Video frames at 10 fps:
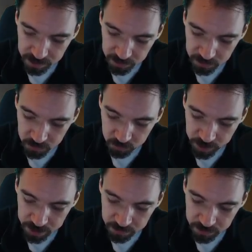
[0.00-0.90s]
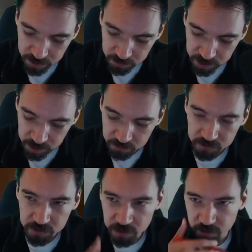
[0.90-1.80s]
greater than or equal
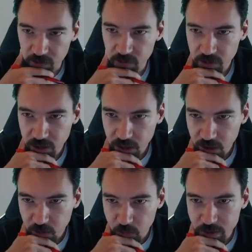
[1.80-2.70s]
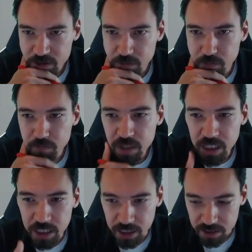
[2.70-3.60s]
to. Which
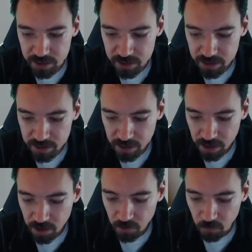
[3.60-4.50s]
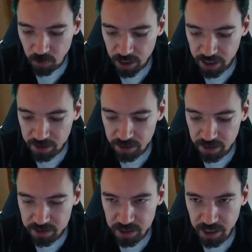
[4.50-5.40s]
means when I
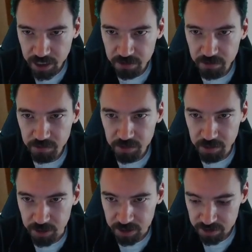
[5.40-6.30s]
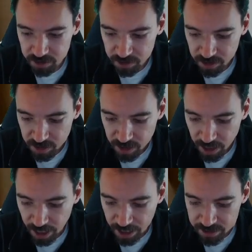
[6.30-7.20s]
then take the limit
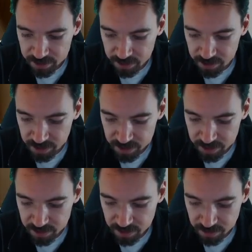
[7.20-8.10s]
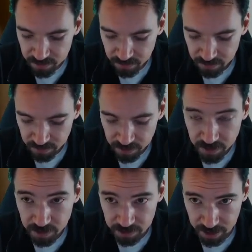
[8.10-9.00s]
as this
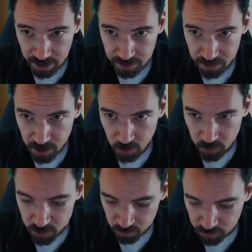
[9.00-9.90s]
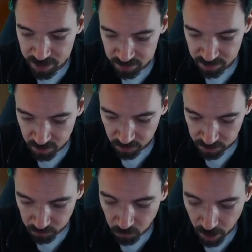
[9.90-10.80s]
thing, which we're basically
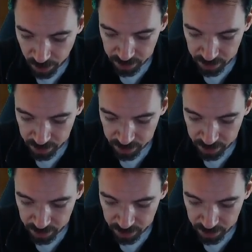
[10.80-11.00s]
calling y,